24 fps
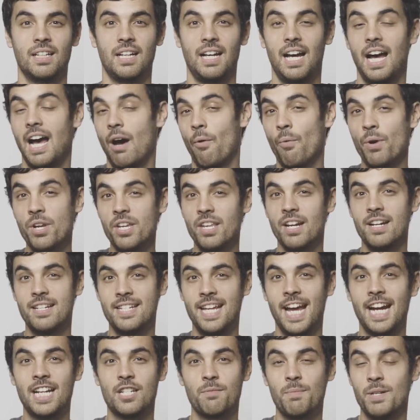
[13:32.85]
I want you to
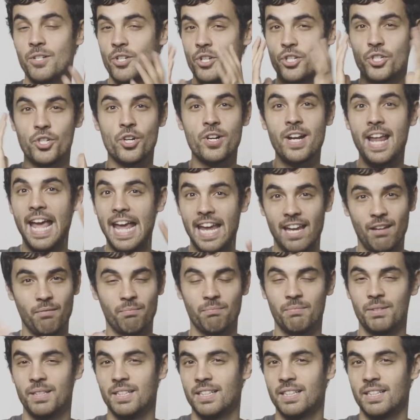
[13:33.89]
text me just your name.